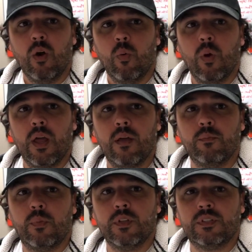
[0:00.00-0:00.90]

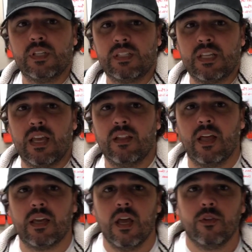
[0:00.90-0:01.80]
to say,
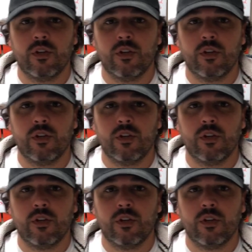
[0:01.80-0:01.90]
like,